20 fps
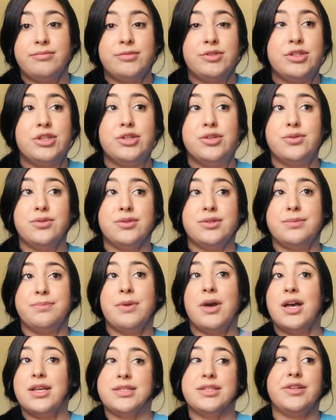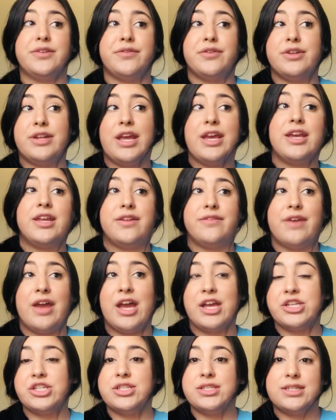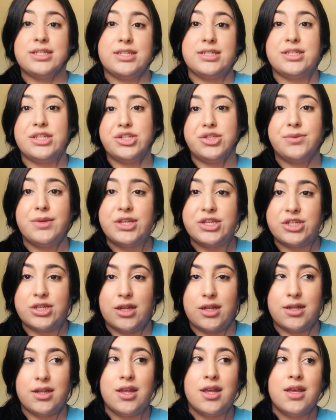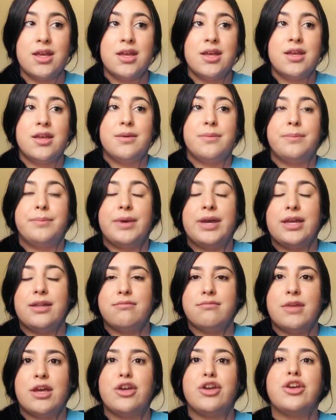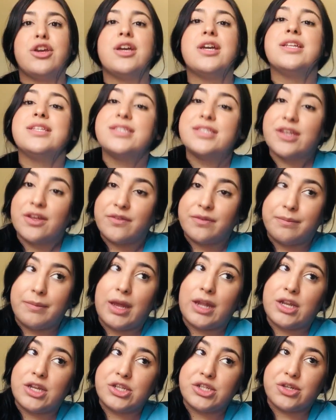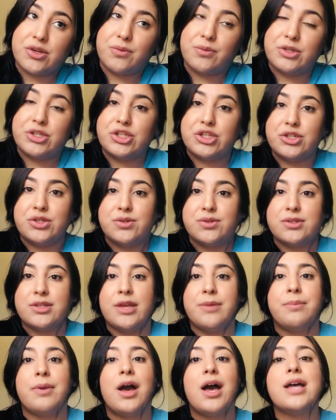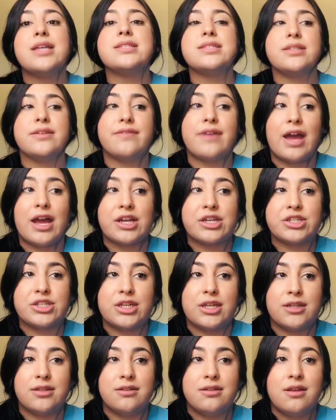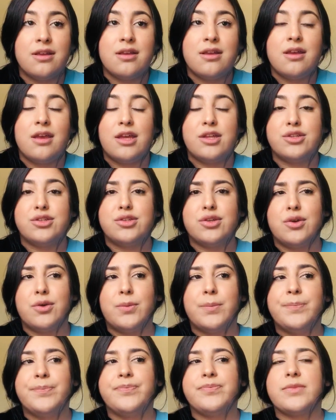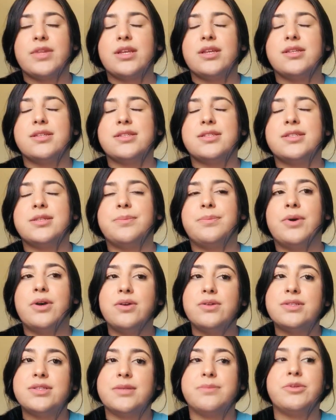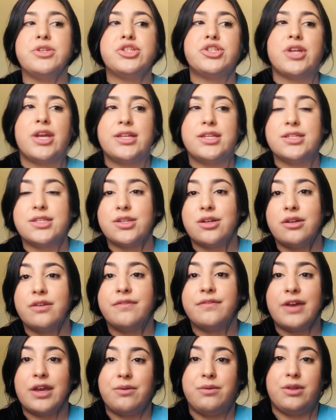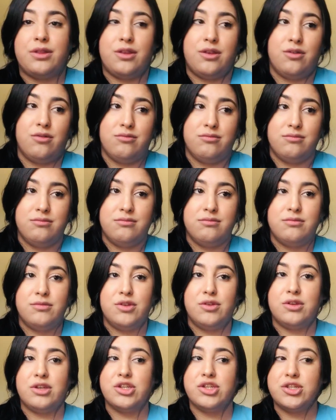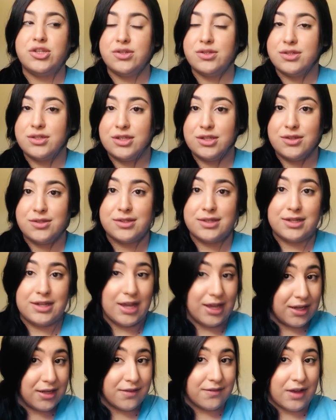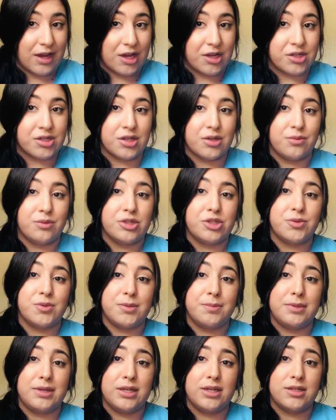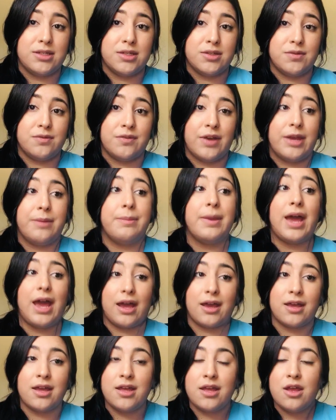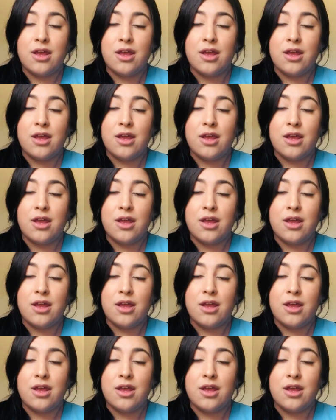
to use positive or negative actions in a situation. But a good self-manager would choose a positive action. And so suppose someone tried to start a fight with you. You can choose to use a negative action, which would be to fight back,